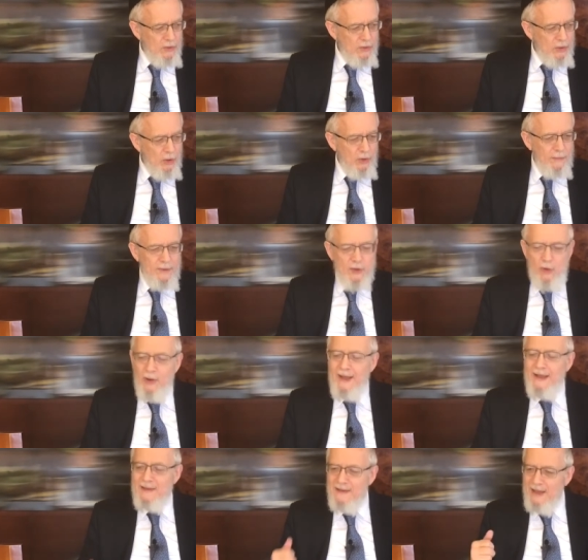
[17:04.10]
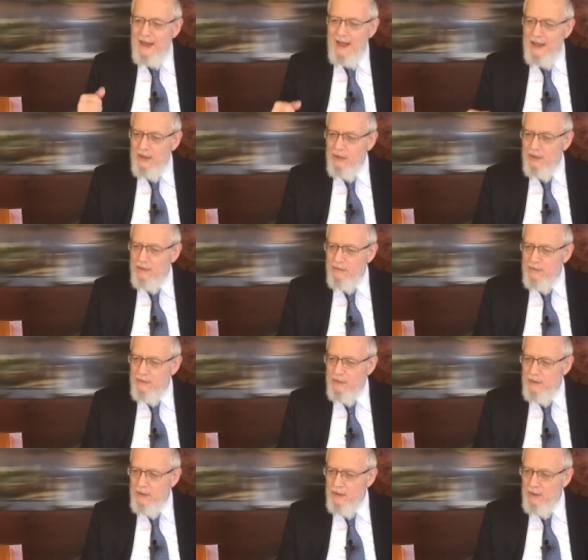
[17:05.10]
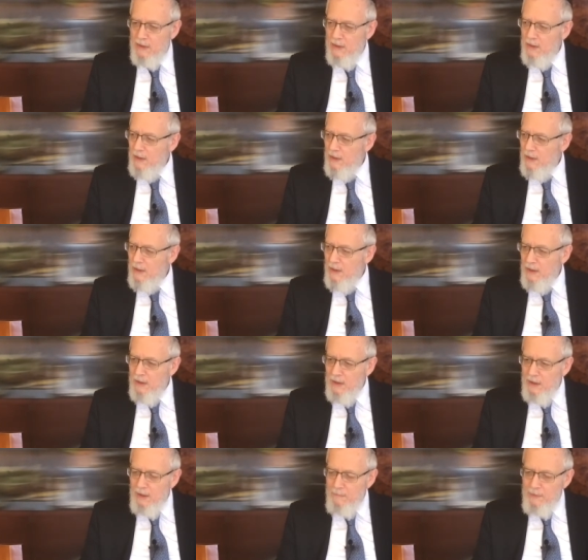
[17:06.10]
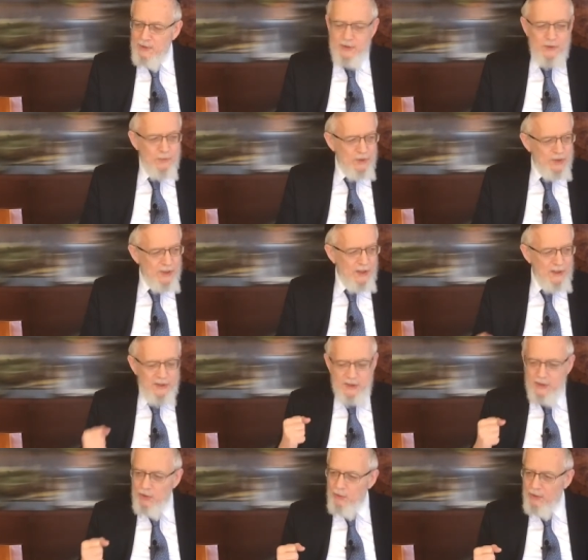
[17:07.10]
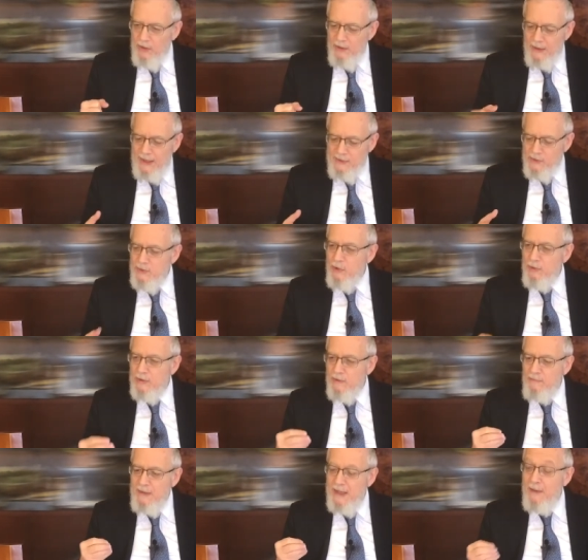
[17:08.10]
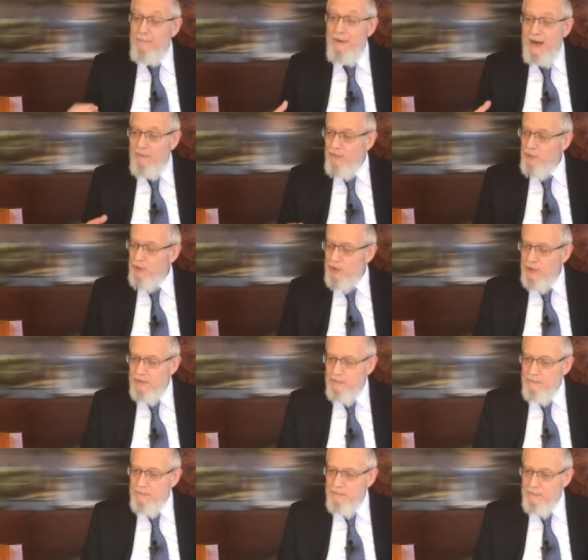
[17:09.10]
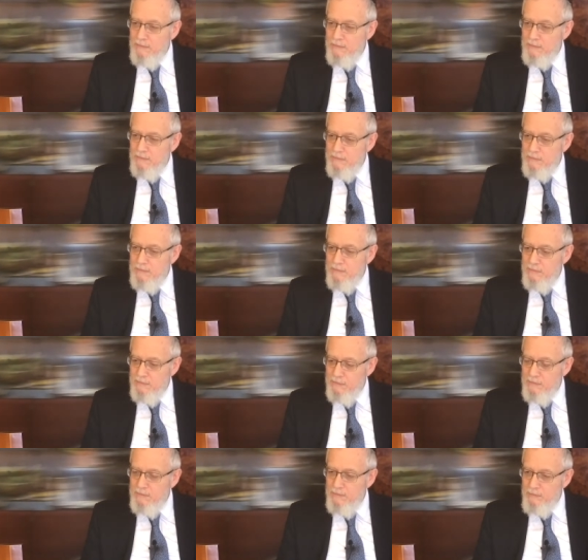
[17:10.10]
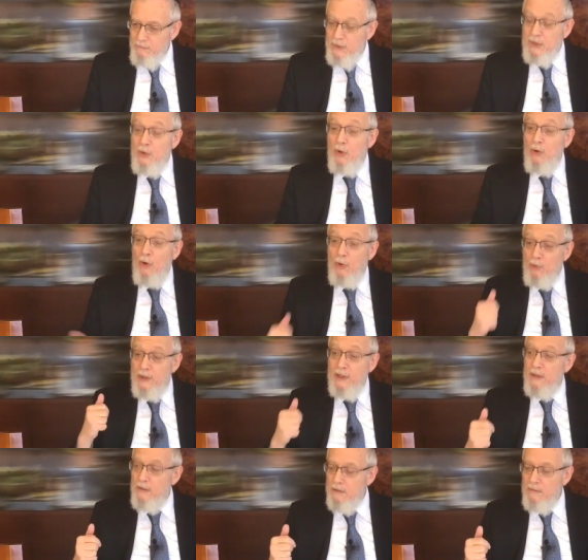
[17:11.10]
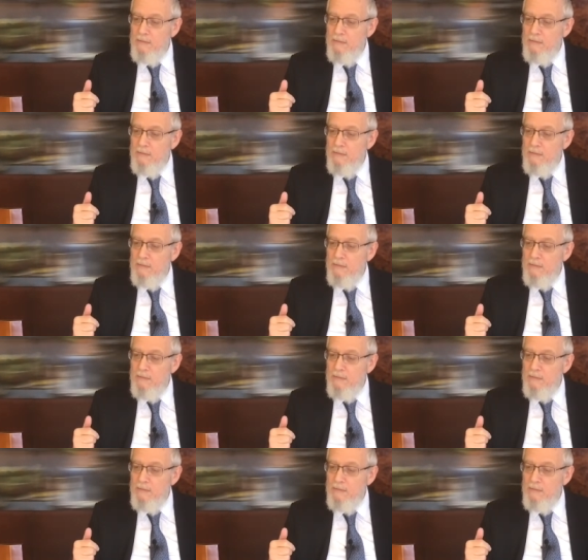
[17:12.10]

Torah mitoch atchak. A person who studies Torah as a result of being impoverished, mitoch oni,